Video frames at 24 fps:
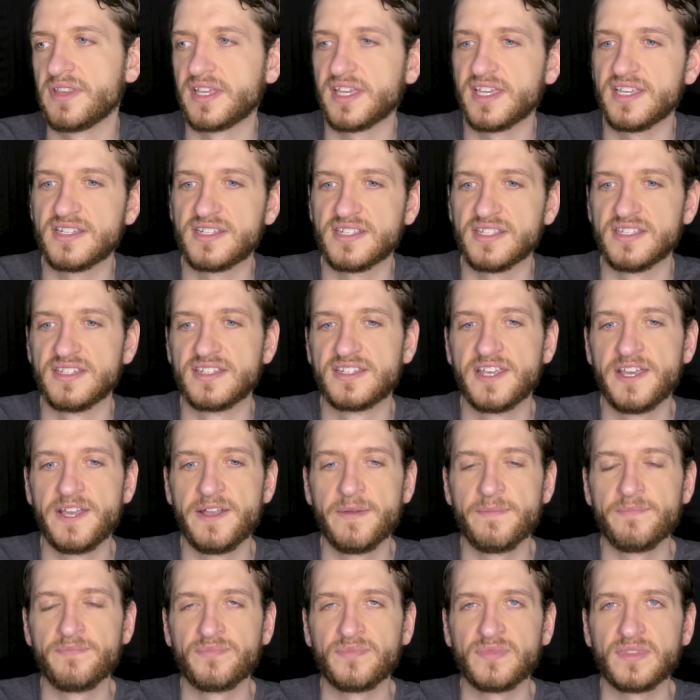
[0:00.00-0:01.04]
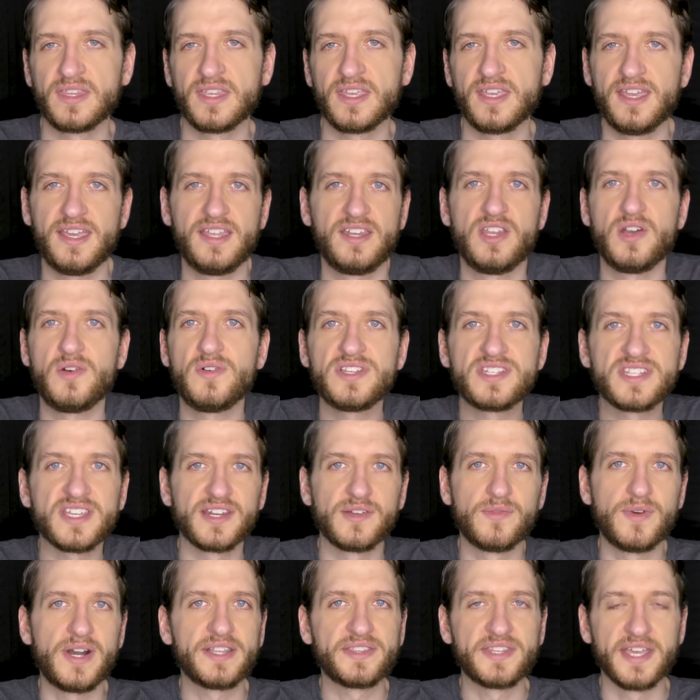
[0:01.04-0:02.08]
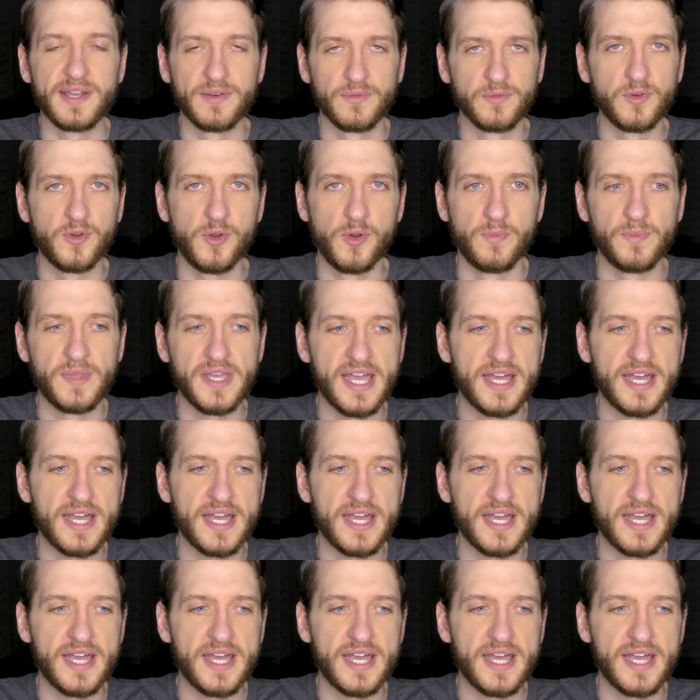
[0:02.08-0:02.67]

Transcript: the case is. And no one's going to want that room.